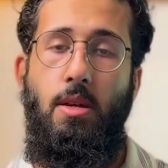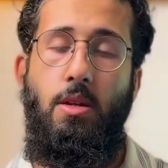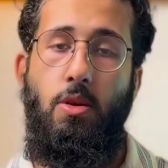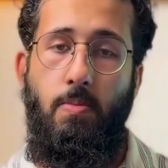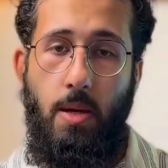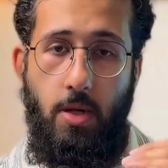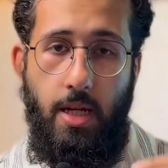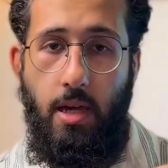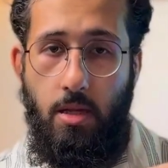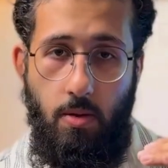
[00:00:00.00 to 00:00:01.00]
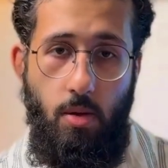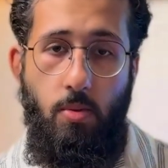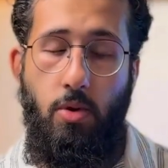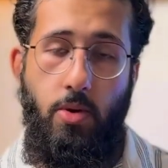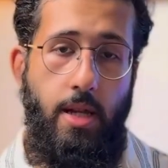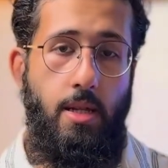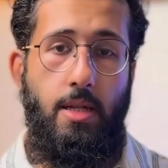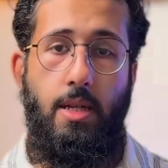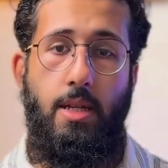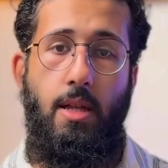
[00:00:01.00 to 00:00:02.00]
So I'm going to get into a lot more granular
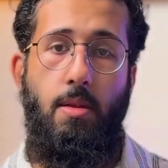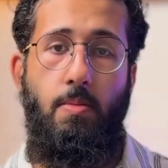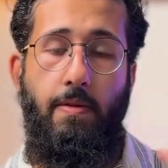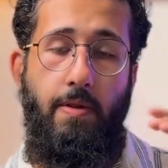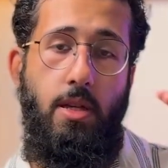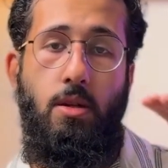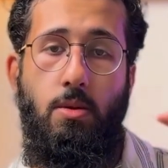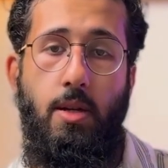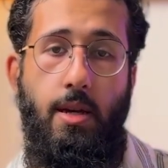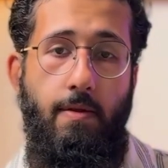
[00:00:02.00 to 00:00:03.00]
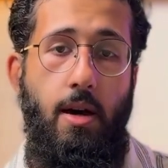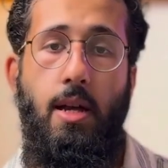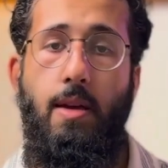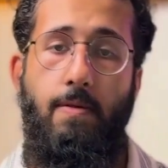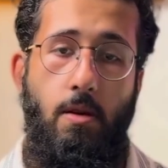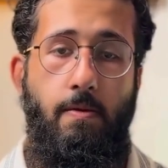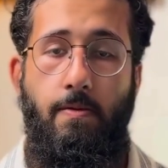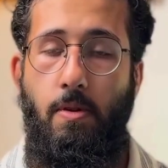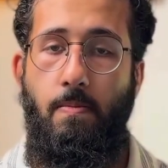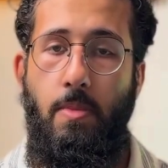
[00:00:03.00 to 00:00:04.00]
detail, but first I just want to give a high-level overview.